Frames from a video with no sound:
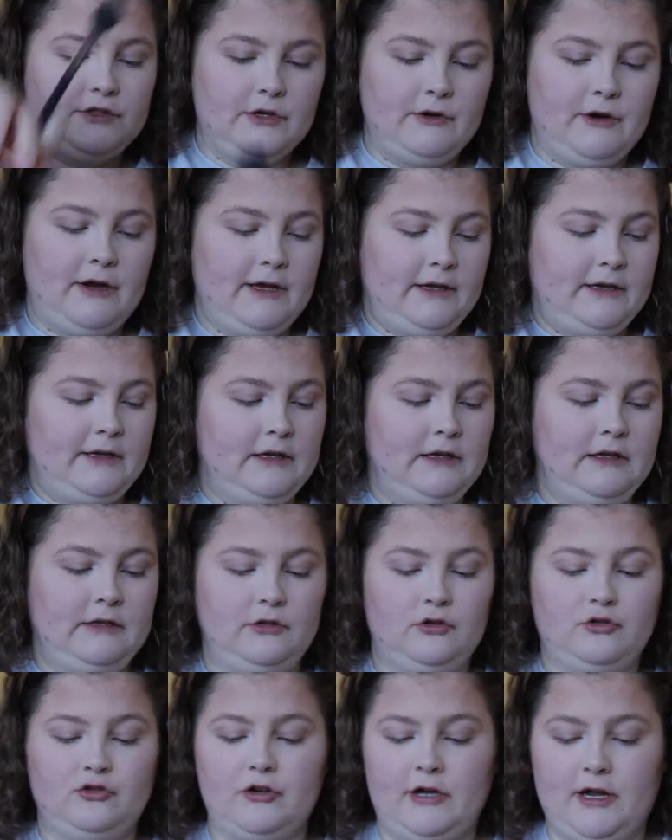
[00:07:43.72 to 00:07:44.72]
so I can
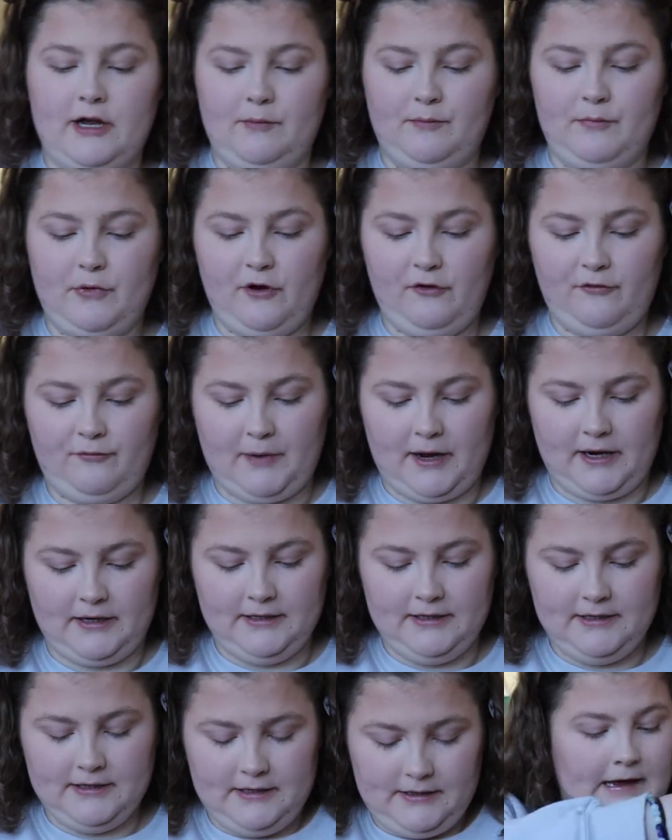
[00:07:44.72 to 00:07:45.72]
try out both
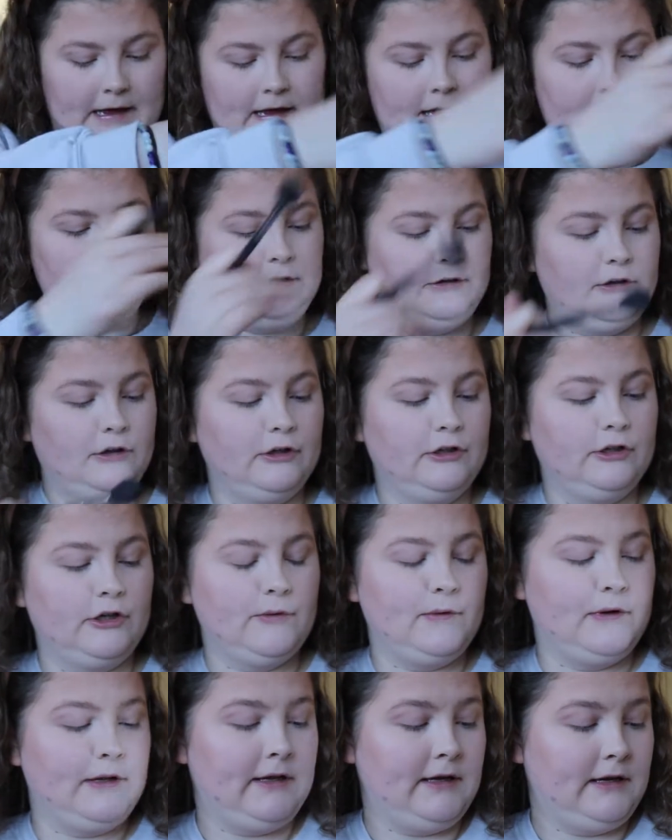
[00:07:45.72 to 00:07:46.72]
palettes. And I'm gonna
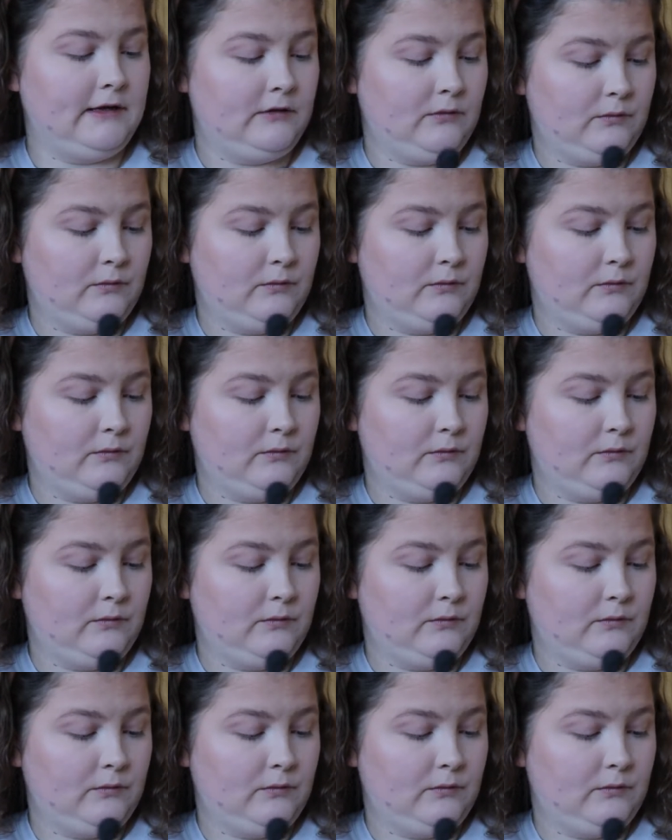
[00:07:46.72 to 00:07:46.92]
go in